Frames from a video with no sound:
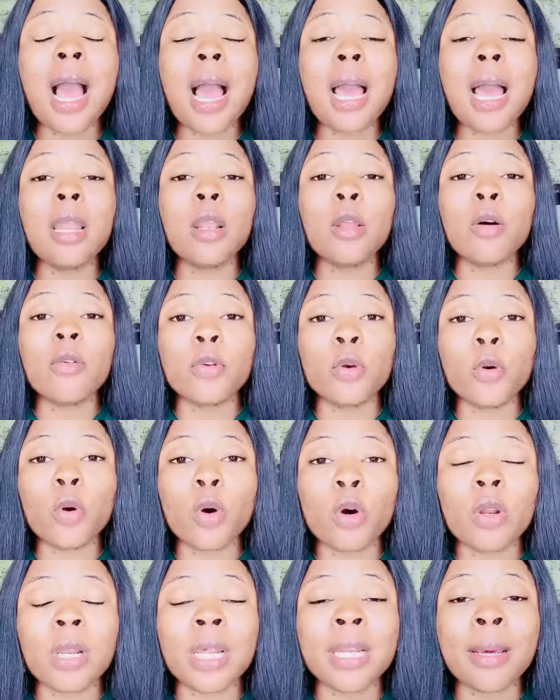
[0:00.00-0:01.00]
I love you
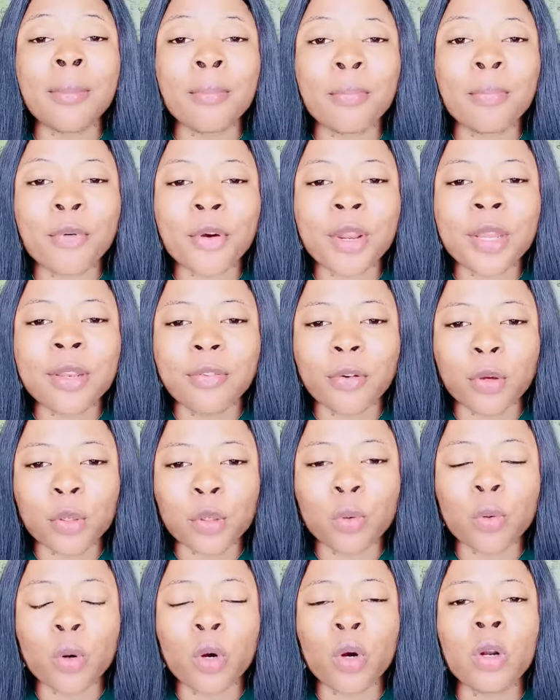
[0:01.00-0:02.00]
all, and I'm praying for
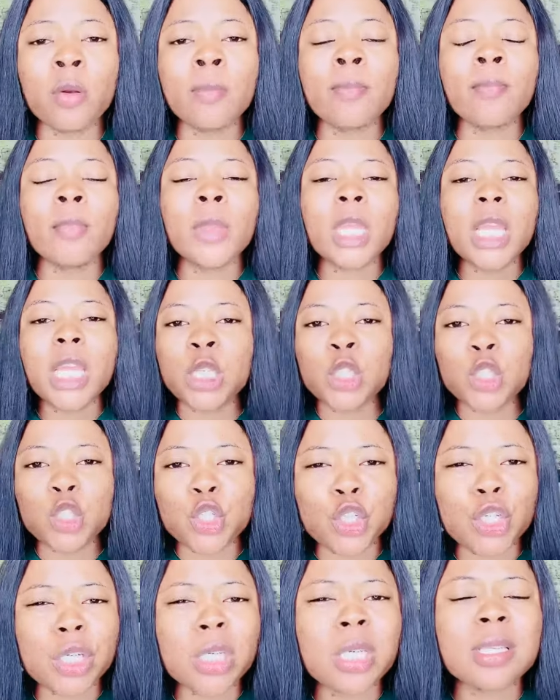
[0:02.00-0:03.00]
you all in
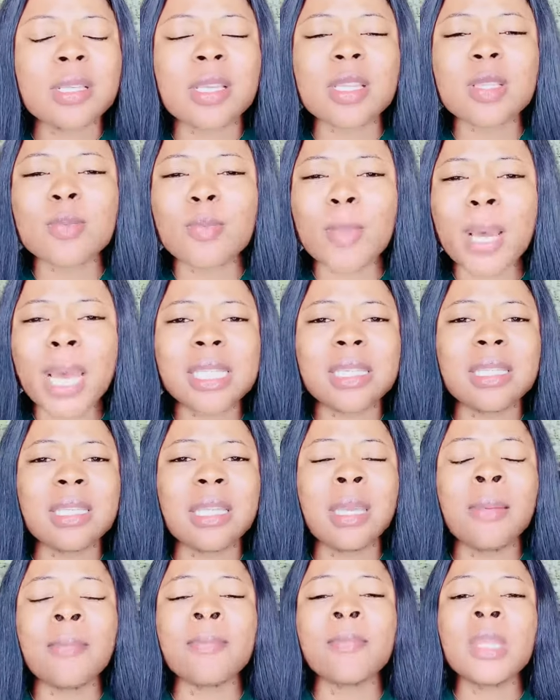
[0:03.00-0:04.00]
Jesus' mighty
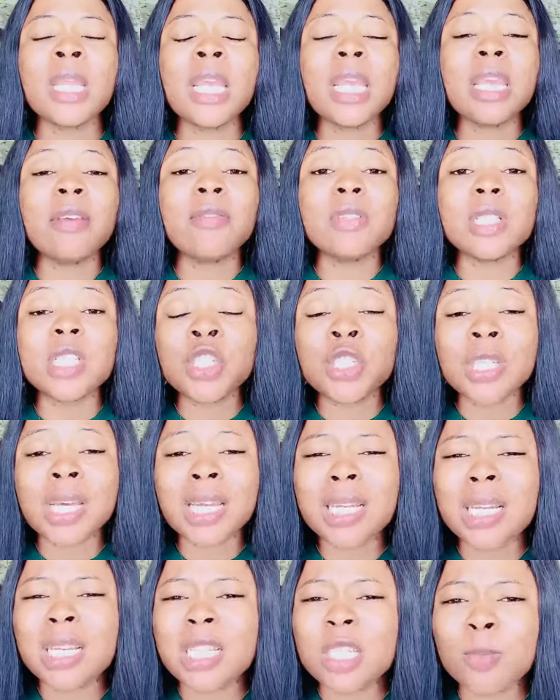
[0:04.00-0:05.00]
name. If this
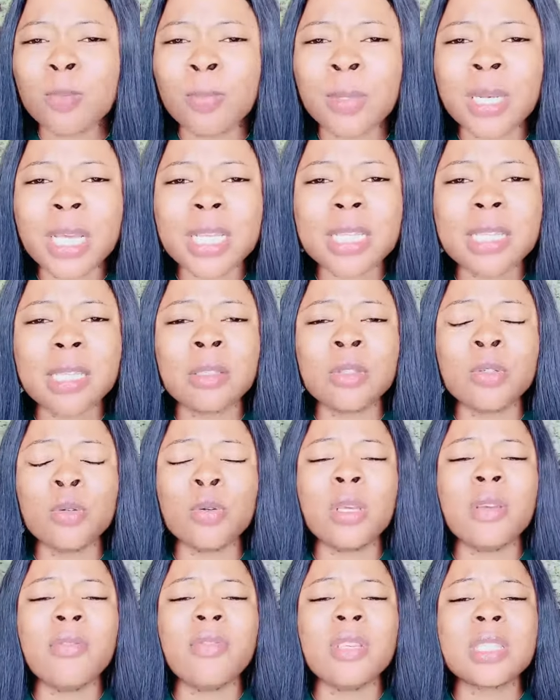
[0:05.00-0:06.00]
channel is blessing
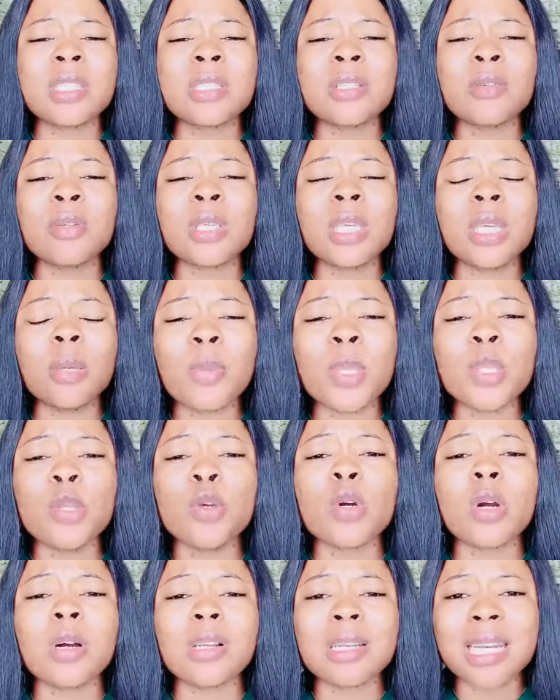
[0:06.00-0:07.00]
you, if it's still keeping
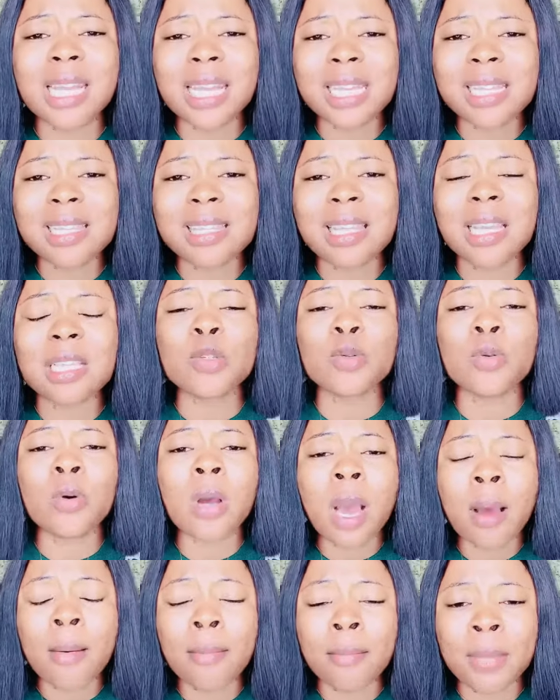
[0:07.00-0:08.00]
you connected to
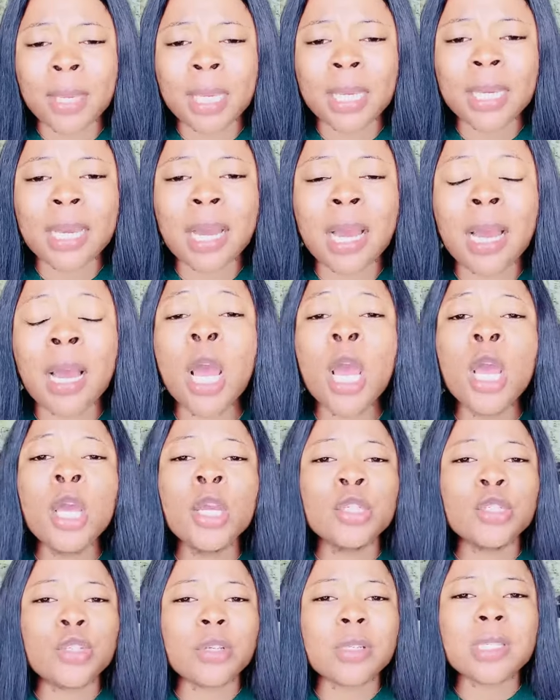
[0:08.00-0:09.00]
our Maker,
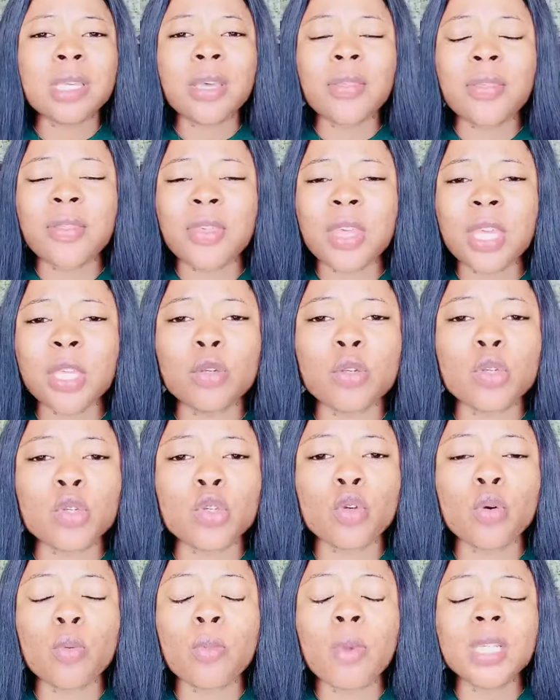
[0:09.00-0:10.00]
just say thank you
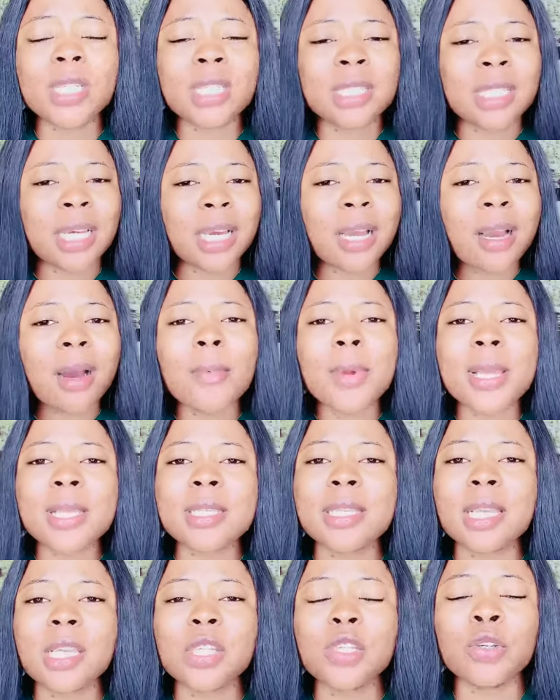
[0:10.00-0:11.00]
so much in the comment
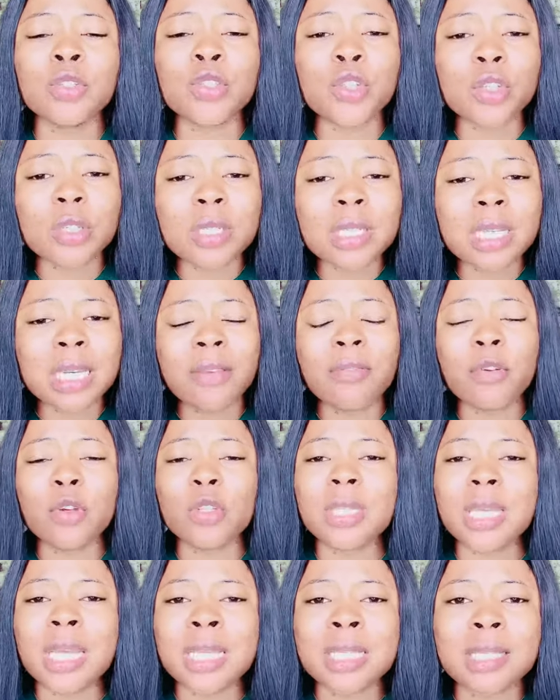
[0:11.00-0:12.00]
section. Just leave your
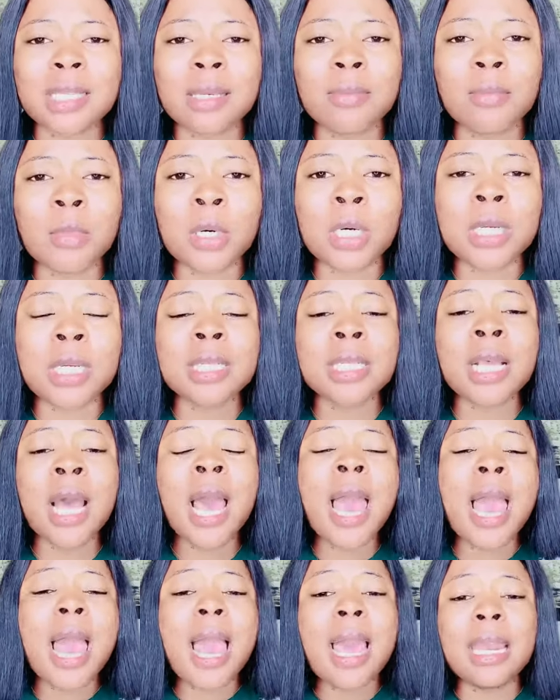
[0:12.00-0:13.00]
testimonies
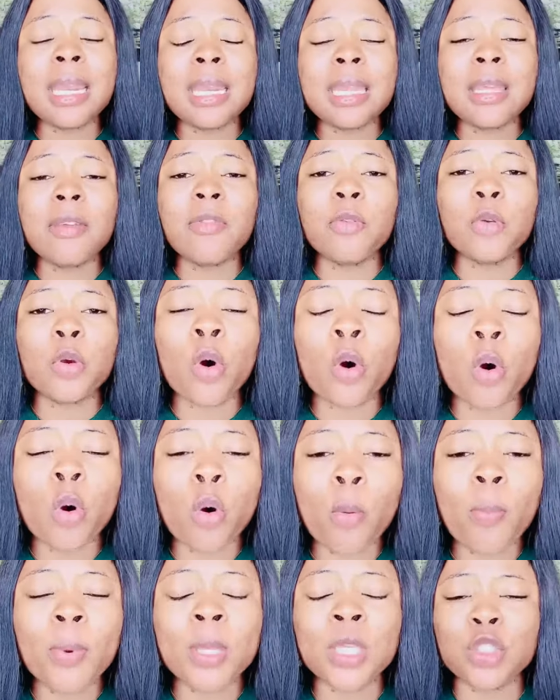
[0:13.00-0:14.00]
and leave your
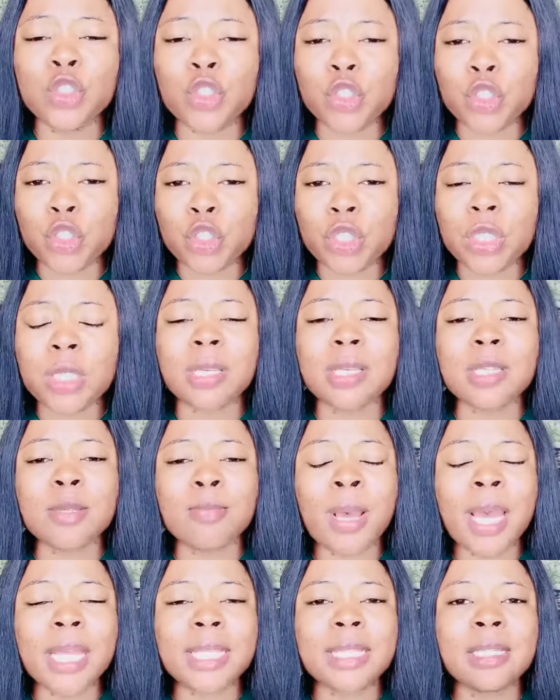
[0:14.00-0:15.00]
hope in Jesus'
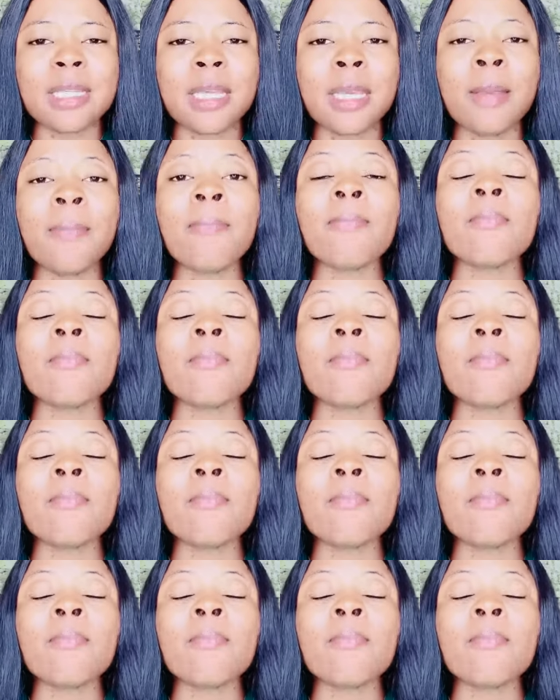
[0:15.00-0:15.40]
mighty name.